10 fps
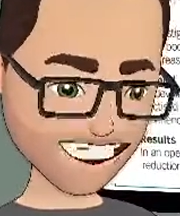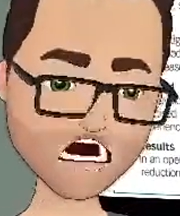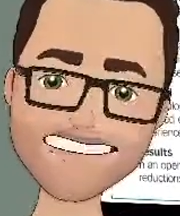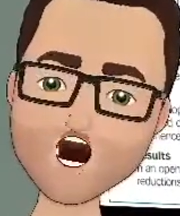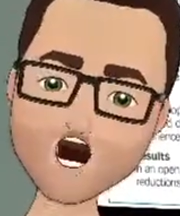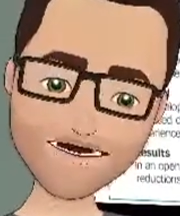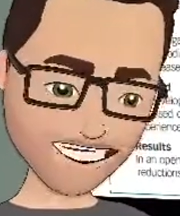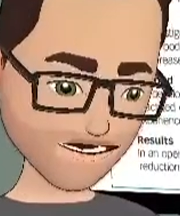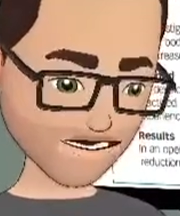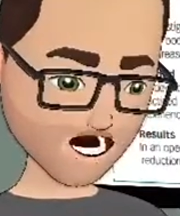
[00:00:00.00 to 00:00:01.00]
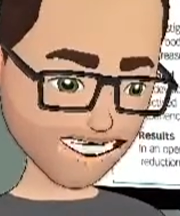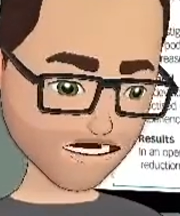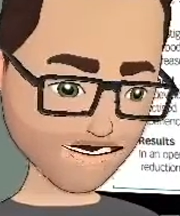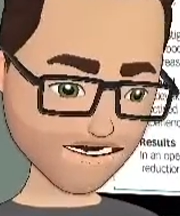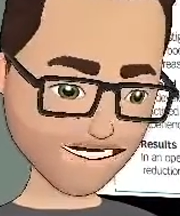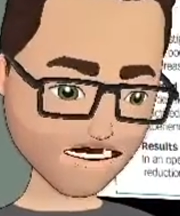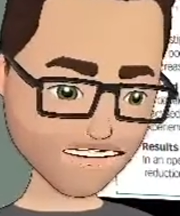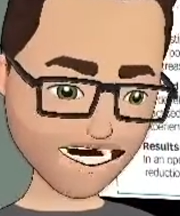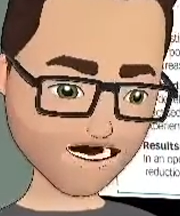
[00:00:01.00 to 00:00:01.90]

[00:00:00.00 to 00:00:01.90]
in the result of this rather small trial,